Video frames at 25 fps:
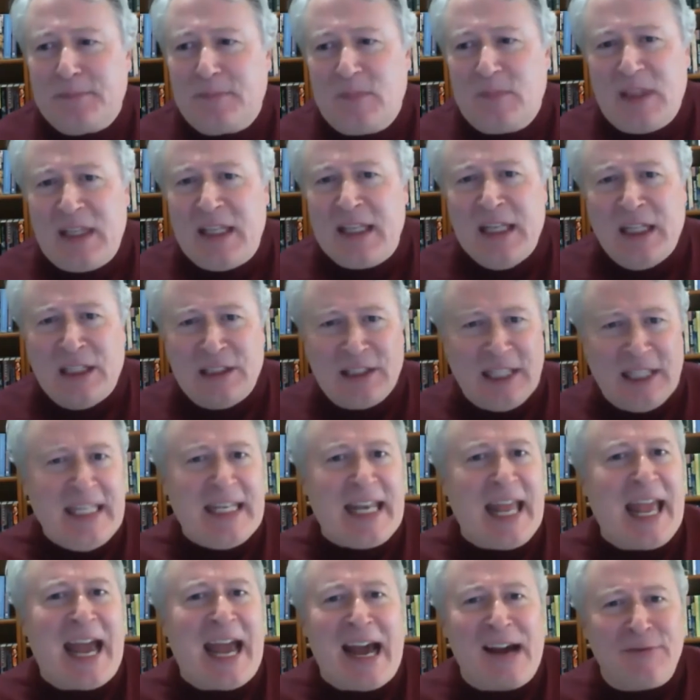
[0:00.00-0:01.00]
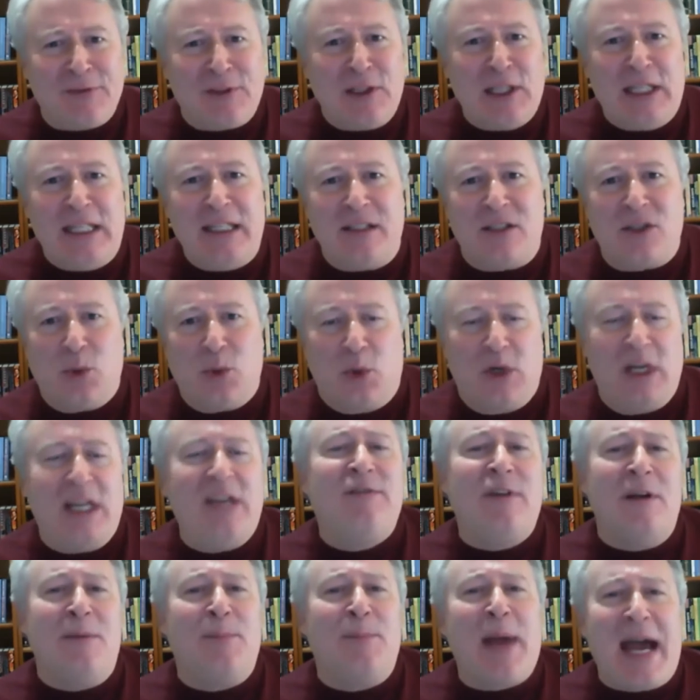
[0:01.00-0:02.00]
elite athletes or
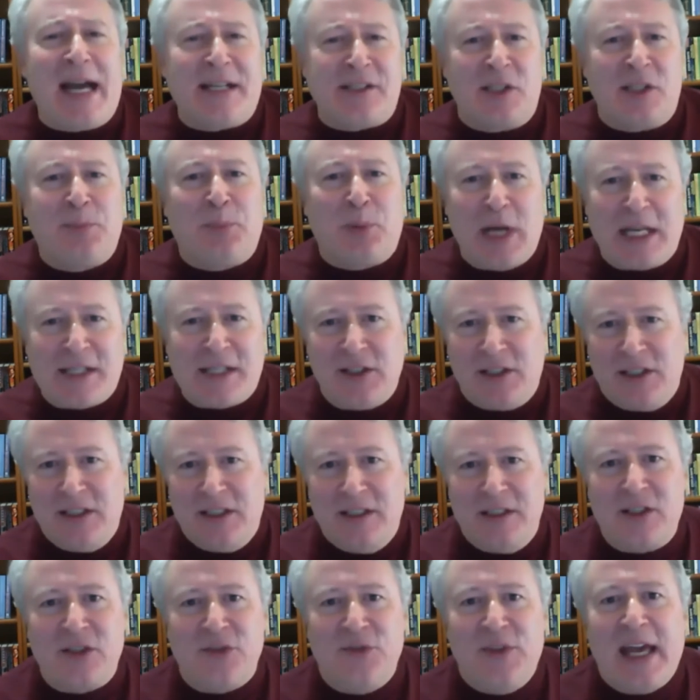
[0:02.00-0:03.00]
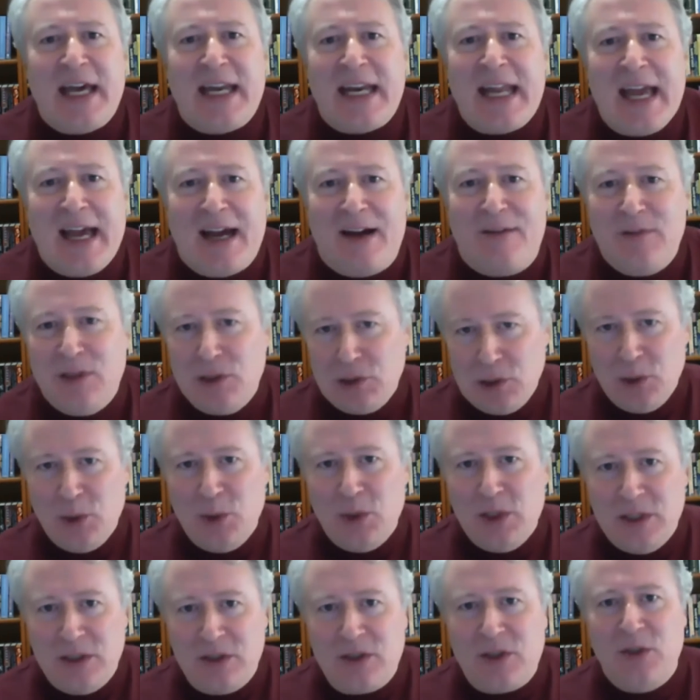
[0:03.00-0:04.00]
even past presidents that have
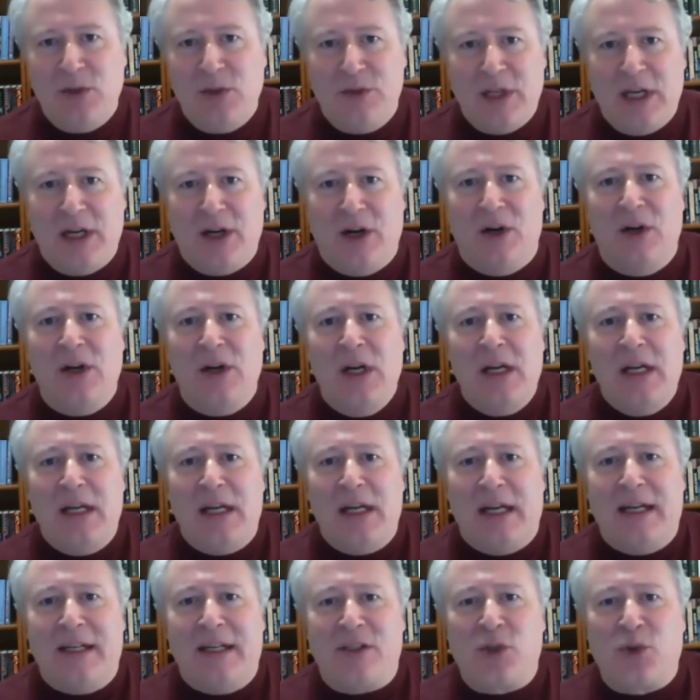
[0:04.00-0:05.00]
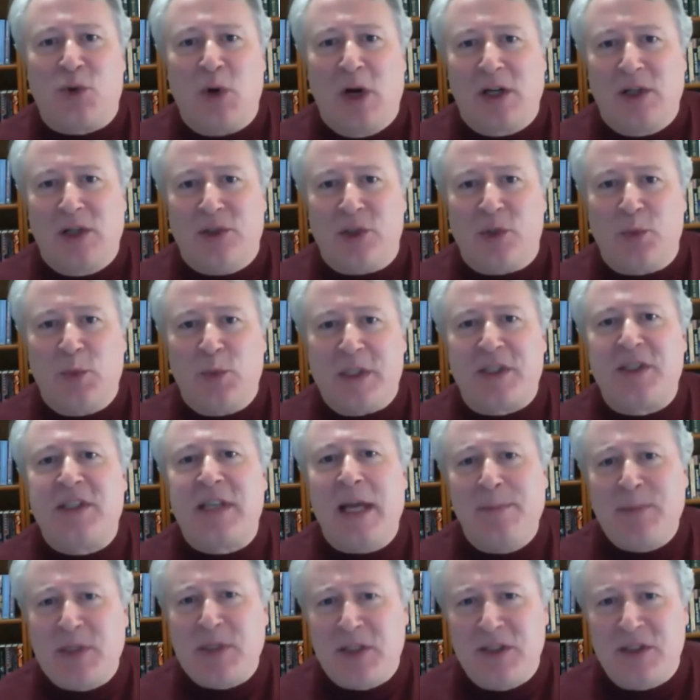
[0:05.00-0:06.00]
alluded to their struggles with
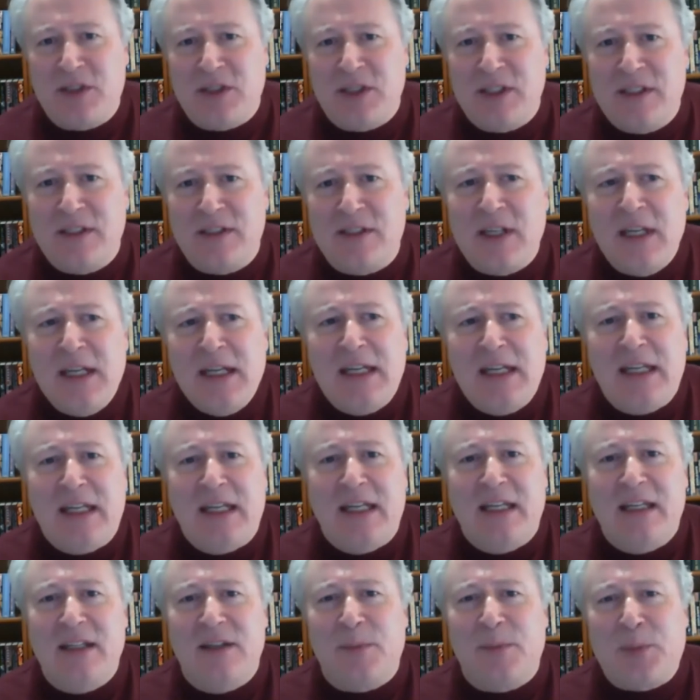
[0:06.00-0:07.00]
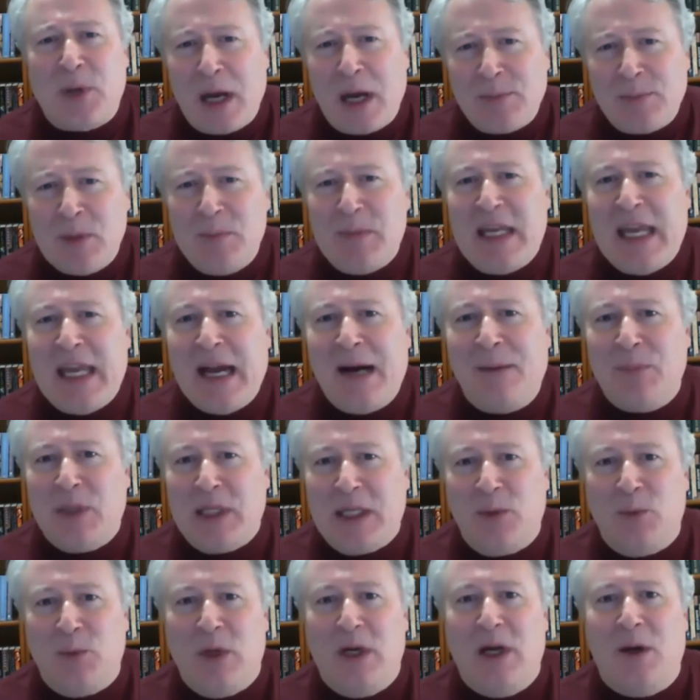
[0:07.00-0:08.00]
substances. In the problem gambling
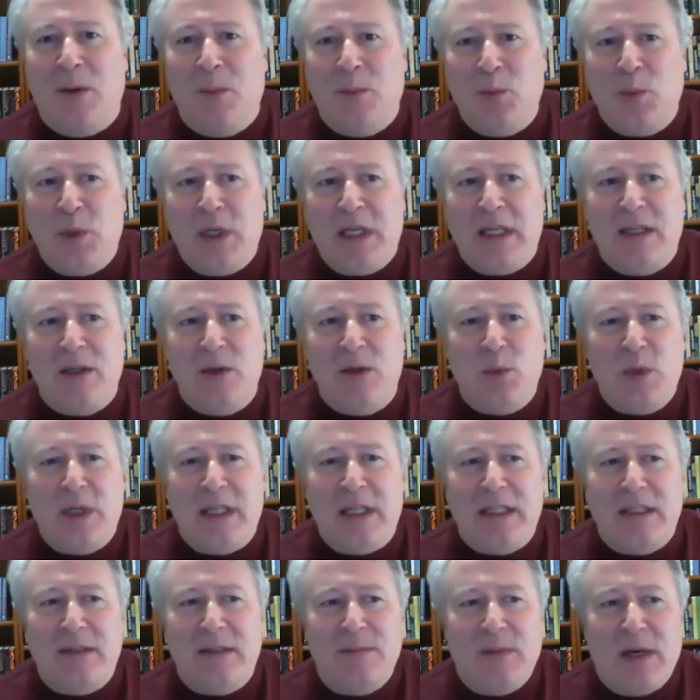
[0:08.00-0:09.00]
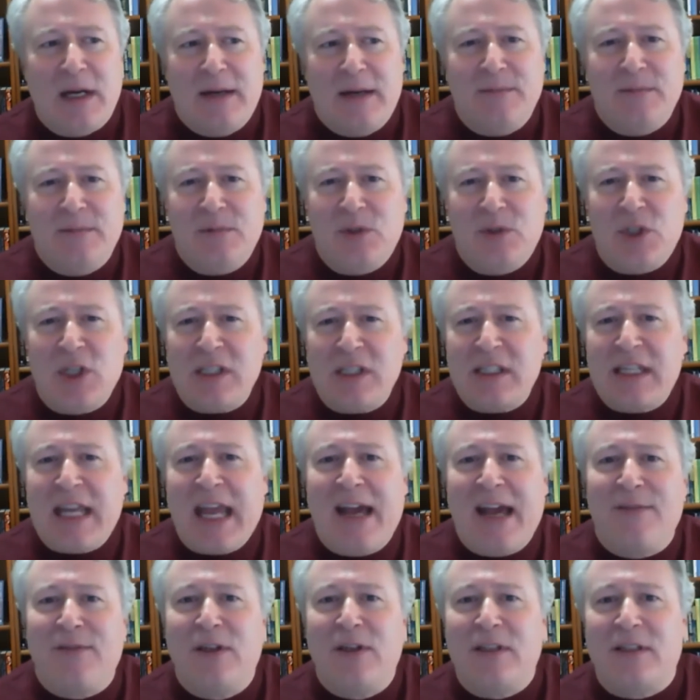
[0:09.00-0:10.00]
realm, we just
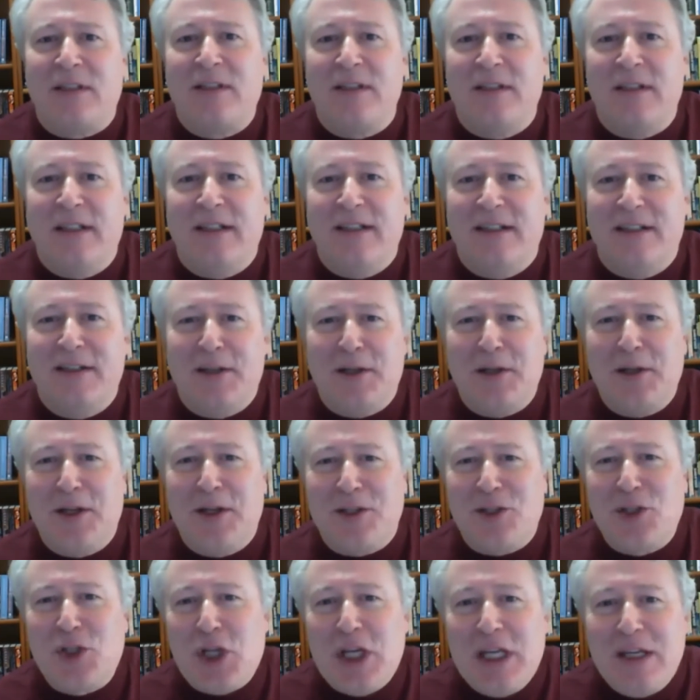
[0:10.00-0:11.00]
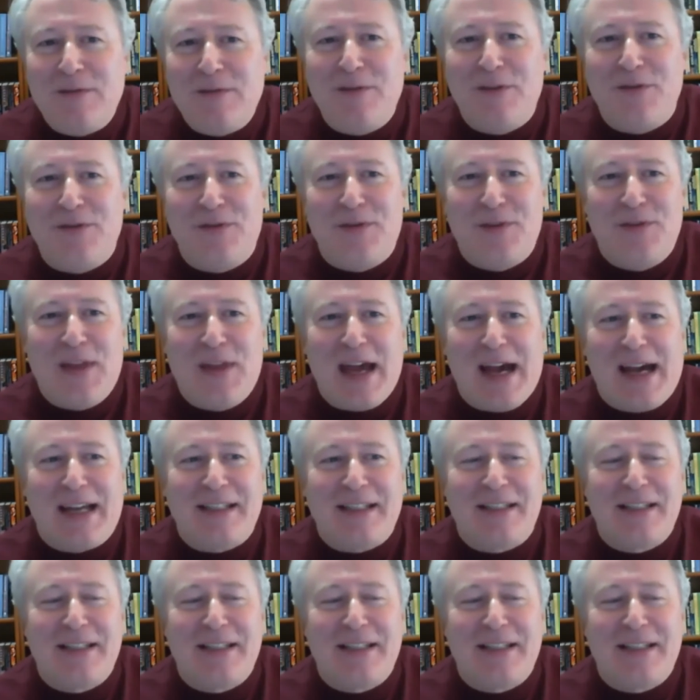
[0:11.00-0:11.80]
haven't achieved that